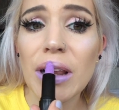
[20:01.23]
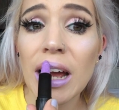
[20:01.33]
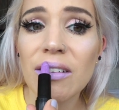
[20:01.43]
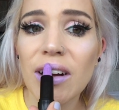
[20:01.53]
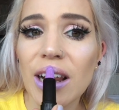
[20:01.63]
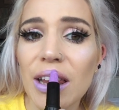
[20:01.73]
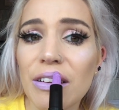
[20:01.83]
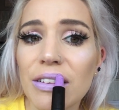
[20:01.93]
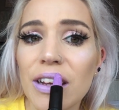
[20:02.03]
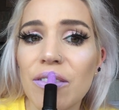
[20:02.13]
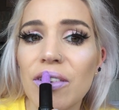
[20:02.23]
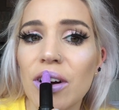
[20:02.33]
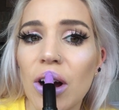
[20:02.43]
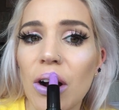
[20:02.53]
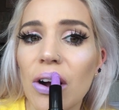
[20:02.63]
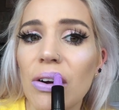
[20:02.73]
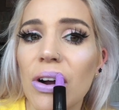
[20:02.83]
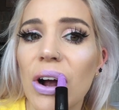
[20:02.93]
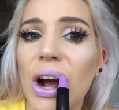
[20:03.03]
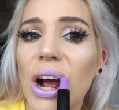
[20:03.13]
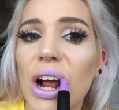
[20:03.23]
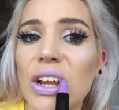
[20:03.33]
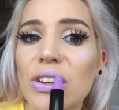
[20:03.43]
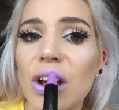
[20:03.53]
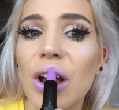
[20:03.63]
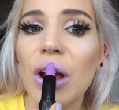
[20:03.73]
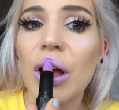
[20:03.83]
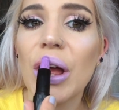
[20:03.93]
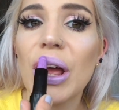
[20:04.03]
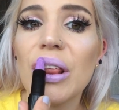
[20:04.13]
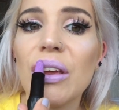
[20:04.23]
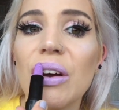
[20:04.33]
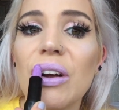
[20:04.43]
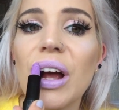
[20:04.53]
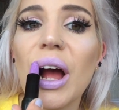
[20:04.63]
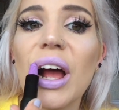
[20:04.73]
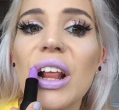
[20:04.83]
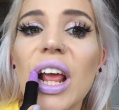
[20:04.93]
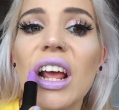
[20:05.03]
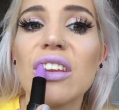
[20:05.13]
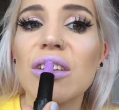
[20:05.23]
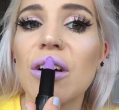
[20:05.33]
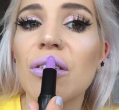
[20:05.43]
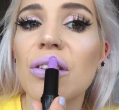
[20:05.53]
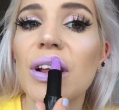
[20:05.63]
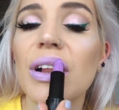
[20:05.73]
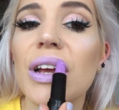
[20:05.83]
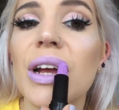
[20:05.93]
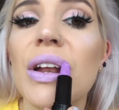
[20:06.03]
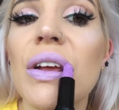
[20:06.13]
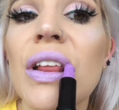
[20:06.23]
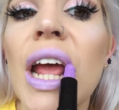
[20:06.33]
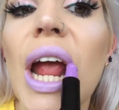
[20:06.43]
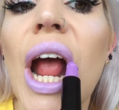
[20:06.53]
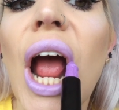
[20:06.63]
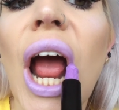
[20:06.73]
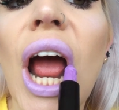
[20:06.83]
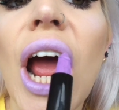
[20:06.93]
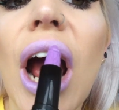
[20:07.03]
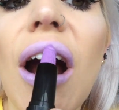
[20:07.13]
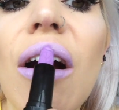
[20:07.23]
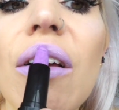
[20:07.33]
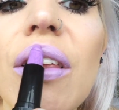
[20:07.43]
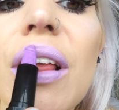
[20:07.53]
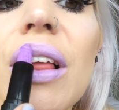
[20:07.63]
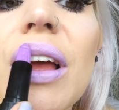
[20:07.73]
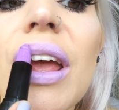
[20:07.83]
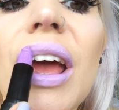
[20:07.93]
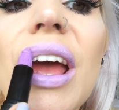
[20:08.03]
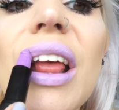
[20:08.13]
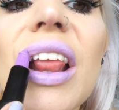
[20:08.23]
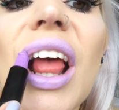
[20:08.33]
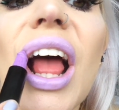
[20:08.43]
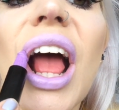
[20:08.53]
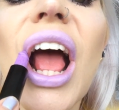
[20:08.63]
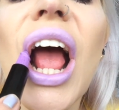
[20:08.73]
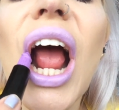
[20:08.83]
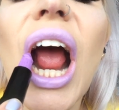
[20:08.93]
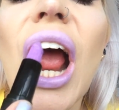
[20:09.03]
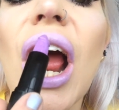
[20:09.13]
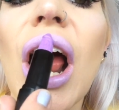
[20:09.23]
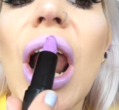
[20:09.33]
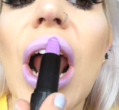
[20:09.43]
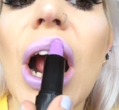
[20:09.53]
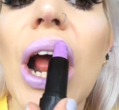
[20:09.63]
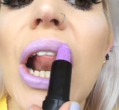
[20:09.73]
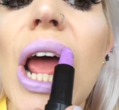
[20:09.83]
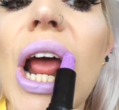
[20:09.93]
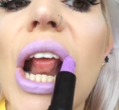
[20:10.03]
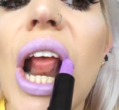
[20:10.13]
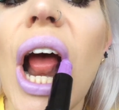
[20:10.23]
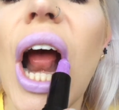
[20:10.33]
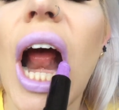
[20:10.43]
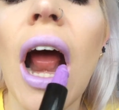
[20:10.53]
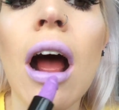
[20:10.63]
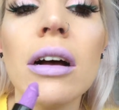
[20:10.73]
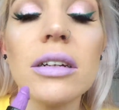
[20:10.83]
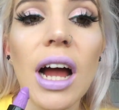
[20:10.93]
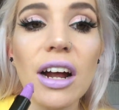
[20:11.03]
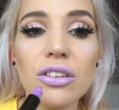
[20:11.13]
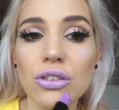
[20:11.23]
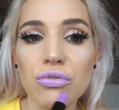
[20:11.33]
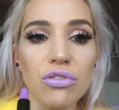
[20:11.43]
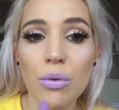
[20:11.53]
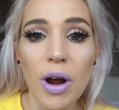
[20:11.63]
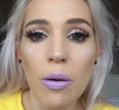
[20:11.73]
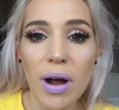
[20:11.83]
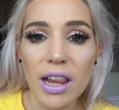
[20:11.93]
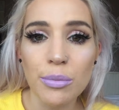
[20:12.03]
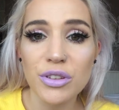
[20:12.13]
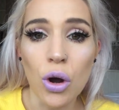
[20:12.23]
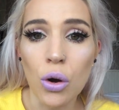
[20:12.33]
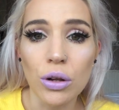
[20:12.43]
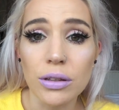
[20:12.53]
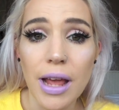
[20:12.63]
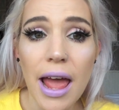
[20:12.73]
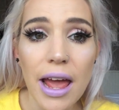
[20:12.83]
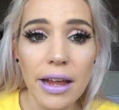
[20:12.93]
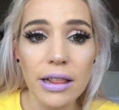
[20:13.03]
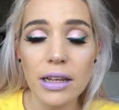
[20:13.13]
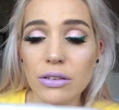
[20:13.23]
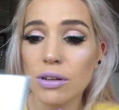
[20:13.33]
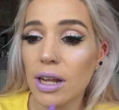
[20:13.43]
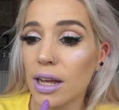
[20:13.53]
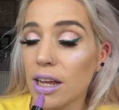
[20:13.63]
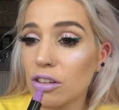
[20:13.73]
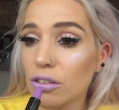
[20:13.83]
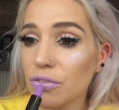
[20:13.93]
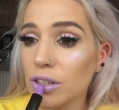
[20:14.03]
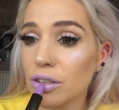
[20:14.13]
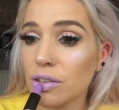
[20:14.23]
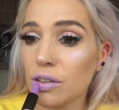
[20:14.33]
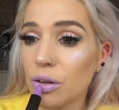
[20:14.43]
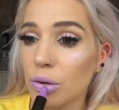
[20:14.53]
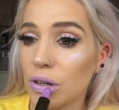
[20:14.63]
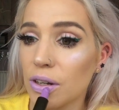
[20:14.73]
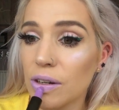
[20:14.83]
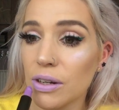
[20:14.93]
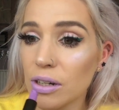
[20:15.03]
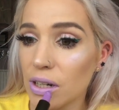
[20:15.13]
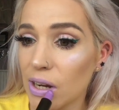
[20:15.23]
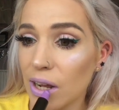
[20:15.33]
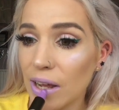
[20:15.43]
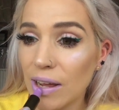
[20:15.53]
flying wild lipstick. But oh gosh, it's good guys. It's so silky. Can you see how silky it is? Look at this. I could just rub it on my lips all day. Literally, it just feels so good.